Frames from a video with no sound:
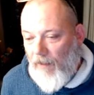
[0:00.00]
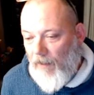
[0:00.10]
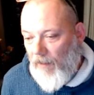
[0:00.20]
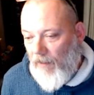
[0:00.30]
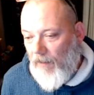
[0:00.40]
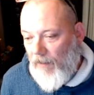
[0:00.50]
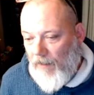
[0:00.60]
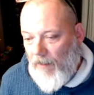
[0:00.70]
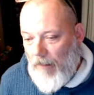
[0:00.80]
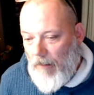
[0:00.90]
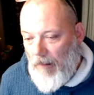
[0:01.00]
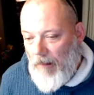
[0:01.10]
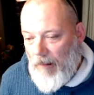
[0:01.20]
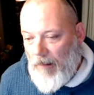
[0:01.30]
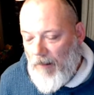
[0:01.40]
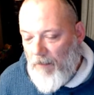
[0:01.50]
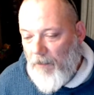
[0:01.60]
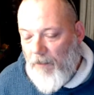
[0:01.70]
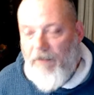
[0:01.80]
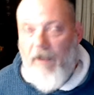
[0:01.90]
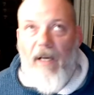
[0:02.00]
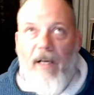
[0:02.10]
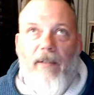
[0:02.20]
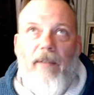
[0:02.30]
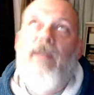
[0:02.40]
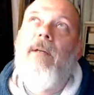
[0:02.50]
I mean, we've got,